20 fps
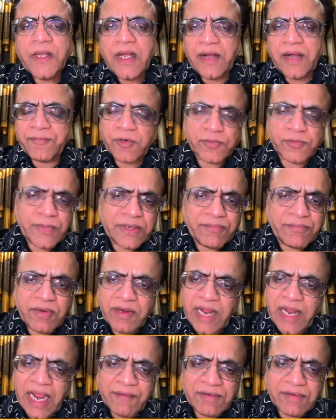Of course, but
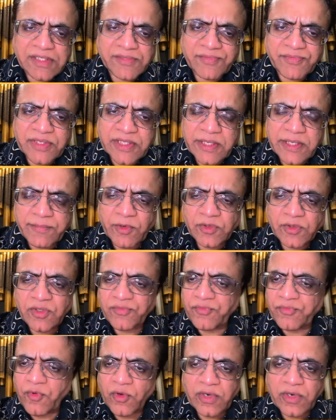I was with him on the
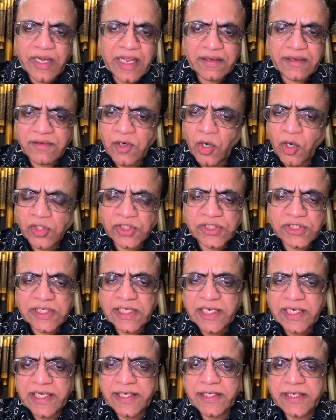phone,
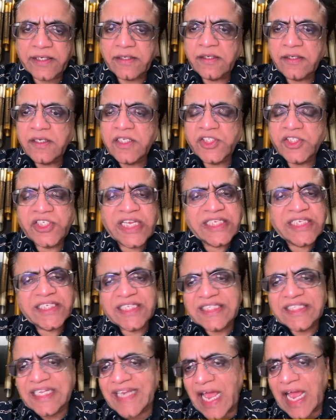constantly
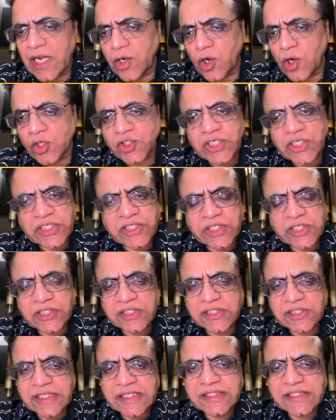changing the dialogue, changing the
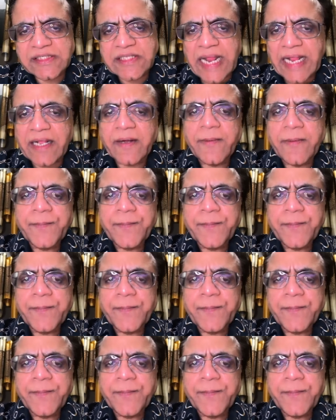scenes. Like,